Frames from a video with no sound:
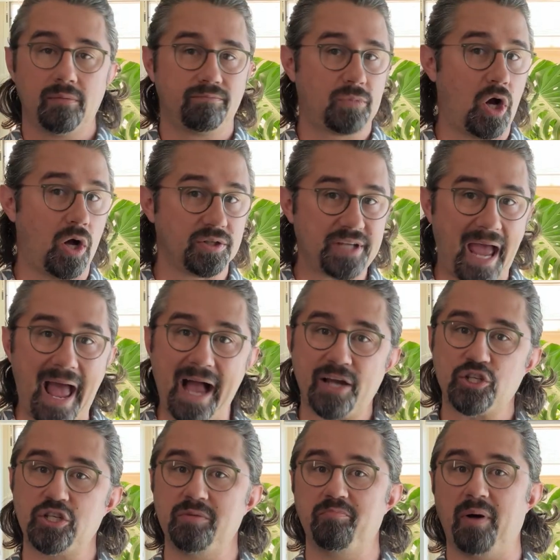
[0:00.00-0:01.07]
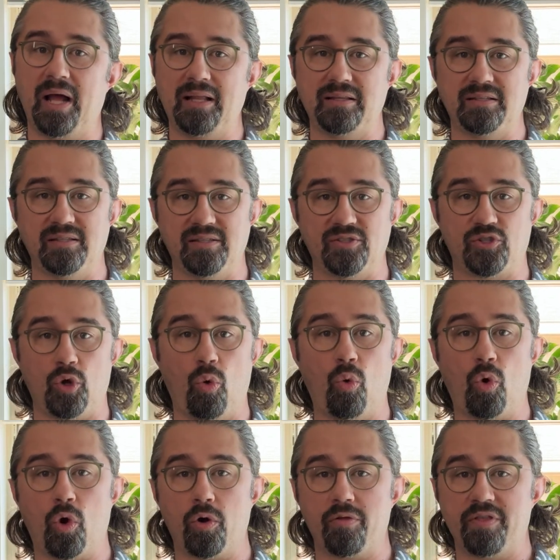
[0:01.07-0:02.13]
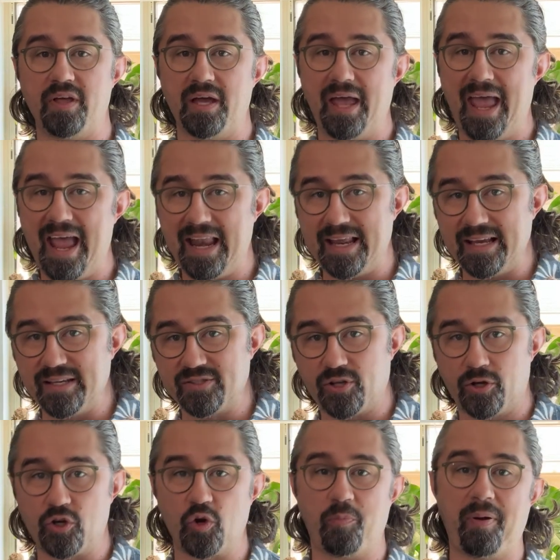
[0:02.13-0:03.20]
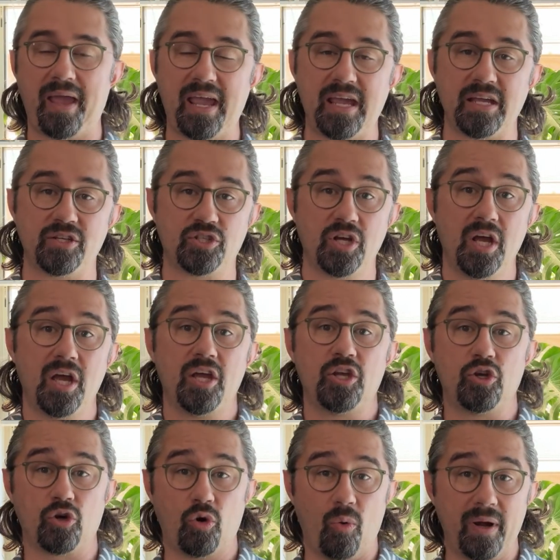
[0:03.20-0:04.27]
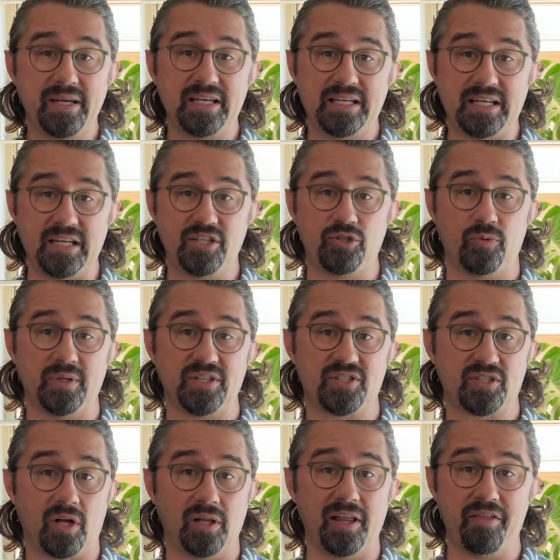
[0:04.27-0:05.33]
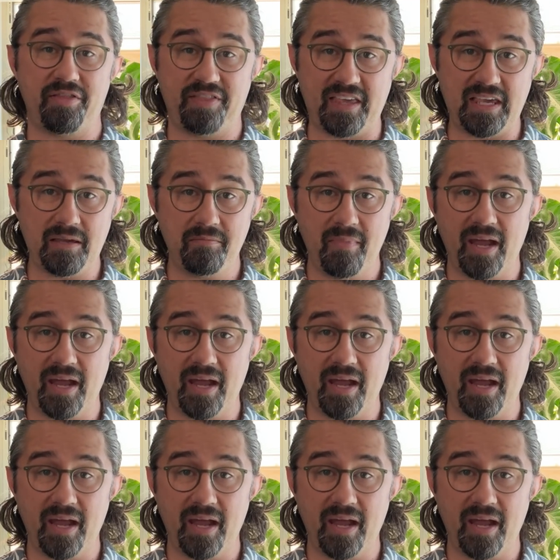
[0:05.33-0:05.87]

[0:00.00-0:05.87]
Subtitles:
call to action buttons or the headings on your page, you're going to need to install a theme